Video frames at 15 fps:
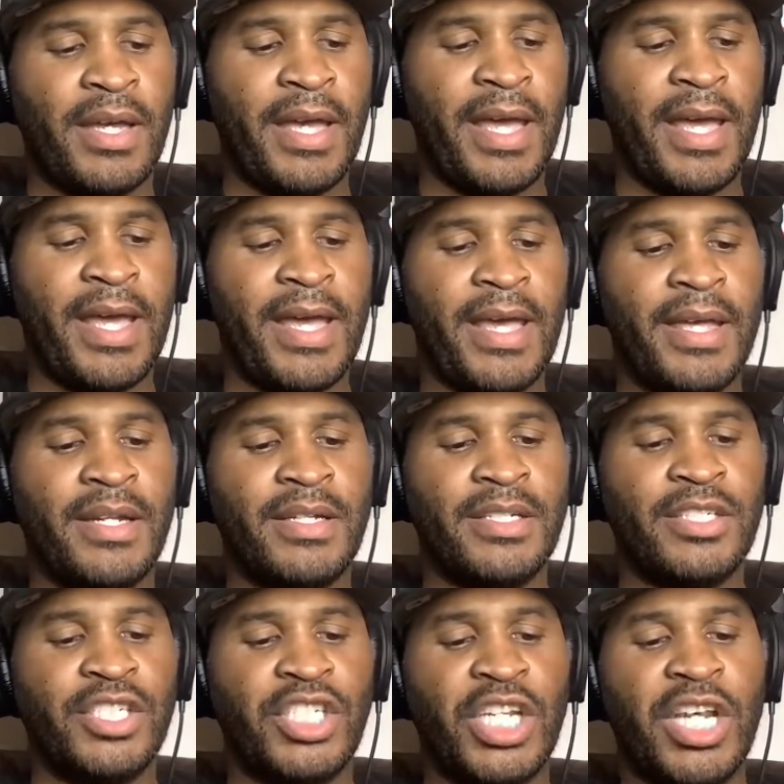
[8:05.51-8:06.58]
And
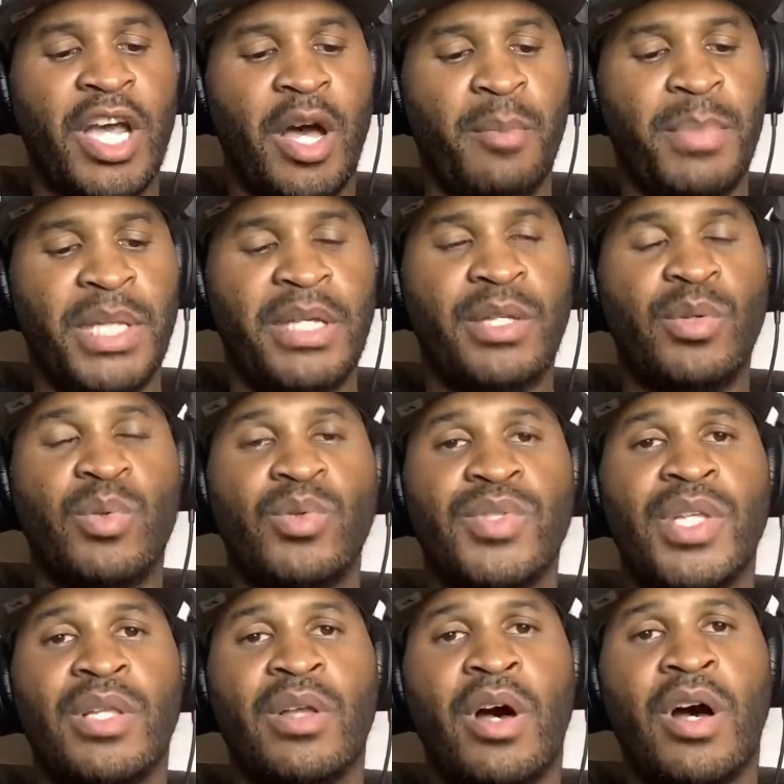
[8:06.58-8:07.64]
she humbly used
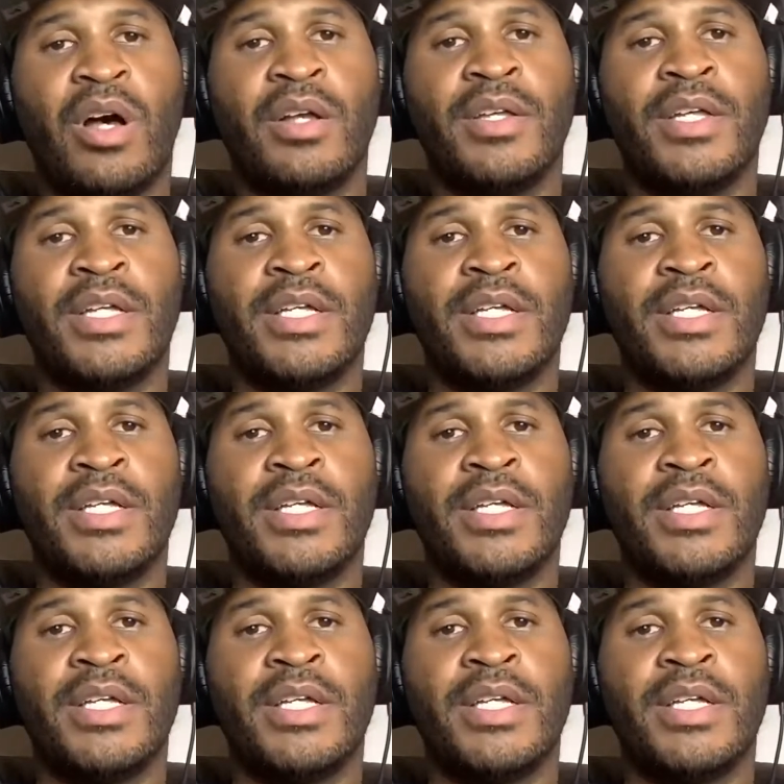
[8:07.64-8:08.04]
the law,